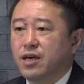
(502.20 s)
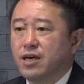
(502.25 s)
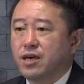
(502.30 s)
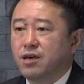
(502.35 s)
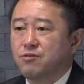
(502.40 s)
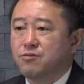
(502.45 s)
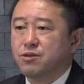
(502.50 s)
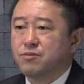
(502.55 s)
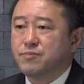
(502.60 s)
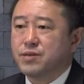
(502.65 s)

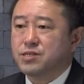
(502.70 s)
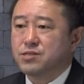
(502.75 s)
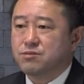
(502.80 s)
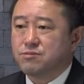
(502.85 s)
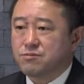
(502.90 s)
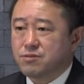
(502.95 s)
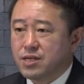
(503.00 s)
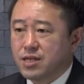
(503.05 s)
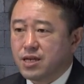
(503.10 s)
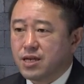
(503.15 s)
and we
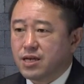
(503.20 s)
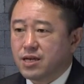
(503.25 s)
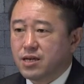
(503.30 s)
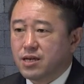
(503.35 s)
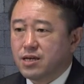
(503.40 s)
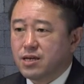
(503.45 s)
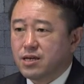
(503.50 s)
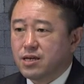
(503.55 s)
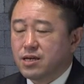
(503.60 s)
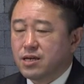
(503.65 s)
want to
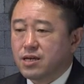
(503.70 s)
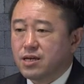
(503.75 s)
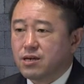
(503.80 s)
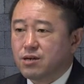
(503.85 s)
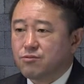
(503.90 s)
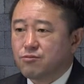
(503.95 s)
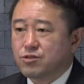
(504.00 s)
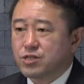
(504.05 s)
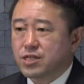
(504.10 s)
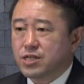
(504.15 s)

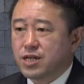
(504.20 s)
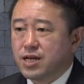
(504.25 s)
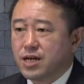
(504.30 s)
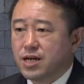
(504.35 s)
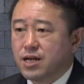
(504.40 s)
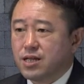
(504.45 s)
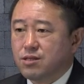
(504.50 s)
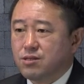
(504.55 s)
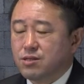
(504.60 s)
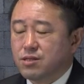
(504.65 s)
actively
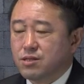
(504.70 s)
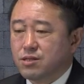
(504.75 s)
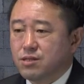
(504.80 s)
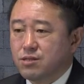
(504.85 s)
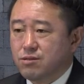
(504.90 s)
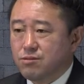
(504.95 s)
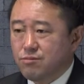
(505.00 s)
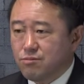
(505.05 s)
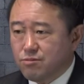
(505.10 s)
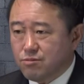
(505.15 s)
increase
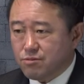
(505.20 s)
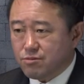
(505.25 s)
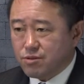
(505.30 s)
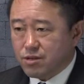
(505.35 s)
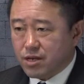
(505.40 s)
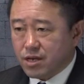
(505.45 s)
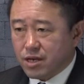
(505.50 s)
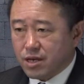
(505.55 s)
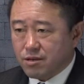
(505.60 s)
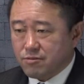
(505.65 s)
sales
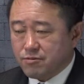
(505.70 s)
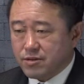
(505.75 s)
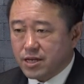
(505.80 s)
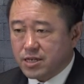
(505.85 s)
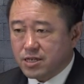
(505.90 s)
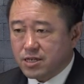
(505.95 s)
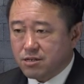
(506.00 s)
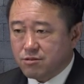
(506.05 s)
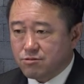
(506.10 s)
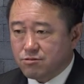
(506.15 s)
for
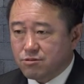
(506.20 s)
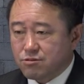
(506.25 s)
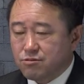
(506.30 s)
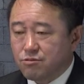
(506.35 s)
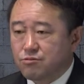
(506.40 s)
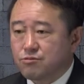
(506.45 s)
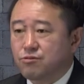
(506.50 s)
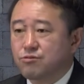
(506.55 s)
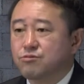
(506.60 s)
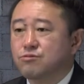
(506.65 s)
in-house
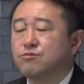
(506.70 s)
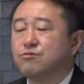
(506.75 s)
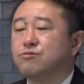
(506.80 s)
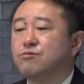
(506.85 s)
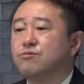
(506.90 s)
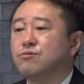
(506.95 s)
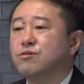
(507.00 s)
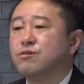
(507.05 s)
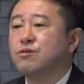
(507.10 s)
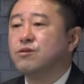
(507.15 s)

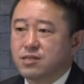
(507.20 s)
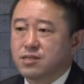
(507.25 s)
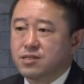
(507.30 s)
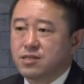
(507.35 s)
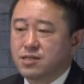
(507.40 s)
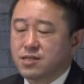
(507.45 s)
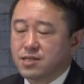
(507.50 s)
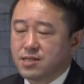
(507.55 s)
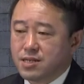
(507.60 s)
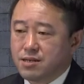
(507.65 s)
services like
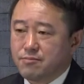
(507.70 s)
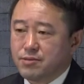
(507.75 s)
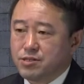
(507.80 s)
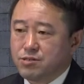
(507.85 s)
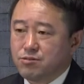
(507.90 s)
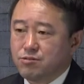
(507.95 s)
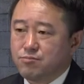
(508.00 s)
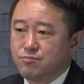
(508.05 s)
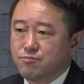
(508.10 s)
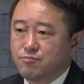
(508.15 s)

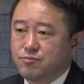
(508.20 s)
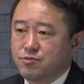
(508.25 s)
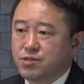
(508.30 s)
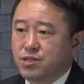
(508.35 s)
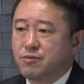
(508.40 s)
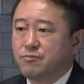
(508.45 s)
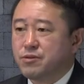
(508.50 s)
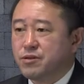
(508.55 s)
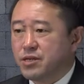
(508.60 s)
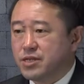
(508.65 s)

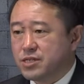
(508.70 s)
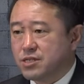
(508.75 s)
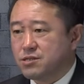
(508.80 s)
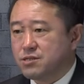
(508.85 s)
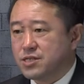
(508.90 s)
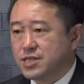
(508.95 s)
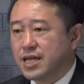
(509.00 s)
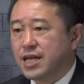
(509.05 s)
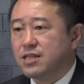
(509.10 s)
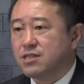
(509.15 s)
VWS
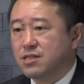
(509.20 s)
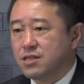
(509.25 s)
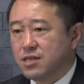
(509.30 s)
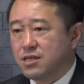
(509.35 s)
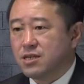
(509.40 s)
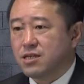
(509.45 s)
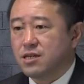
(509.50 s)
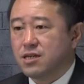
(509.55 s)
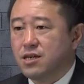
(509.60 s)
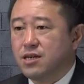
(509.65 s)
and
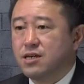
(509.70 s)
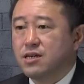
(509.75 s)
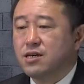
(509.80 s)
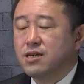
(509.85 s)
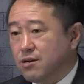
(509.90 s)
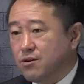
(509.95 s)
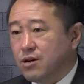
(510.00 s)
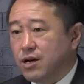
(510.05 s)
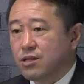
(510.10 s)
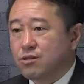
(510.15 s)

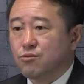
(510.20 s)
Jandi.